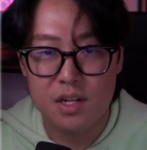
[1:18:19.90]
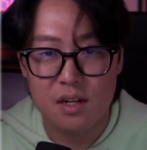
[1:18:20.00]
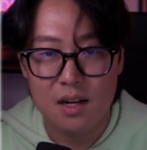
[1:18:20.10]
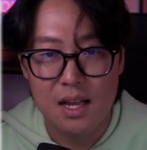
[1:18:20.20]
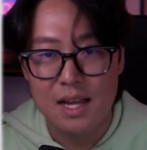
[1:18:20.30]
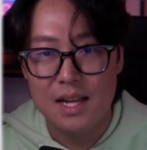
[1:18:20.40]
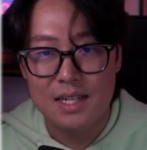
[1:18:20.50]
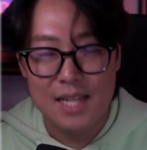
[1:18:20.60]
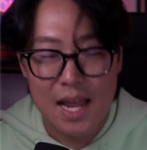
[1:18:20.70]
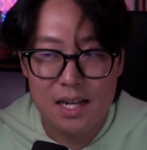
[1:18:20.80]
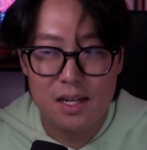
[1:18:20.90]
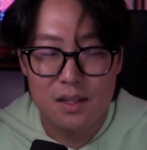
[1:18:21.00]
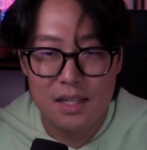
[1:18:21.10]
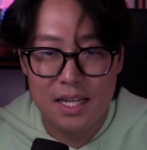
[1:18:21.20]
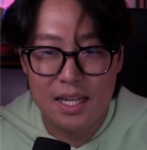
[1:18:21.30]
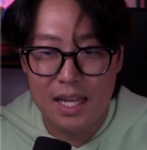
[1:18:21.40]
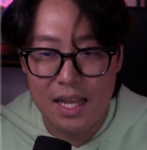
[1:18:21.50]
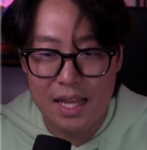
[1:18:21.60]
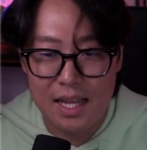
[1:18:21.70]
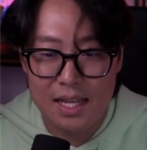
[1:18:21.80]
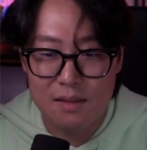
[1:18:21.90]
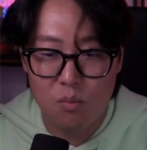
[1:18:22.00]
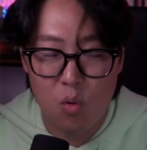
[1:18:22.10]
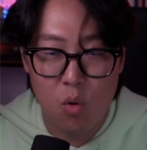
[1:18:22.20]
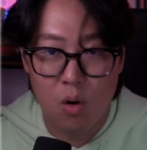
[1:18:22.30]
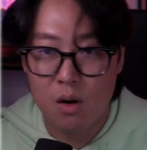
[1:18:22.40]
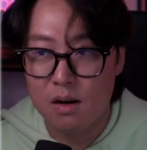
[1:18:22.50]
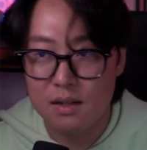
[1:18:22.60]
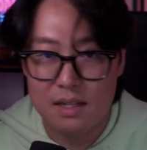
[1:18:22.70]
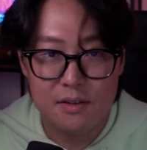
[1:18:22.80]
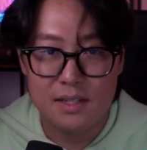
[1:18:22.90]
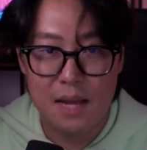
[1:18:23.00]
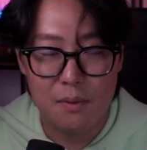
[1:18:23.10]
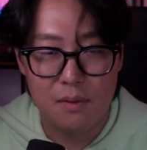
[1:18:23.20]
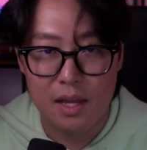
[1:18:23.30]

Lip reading: here? Technically, in more different type of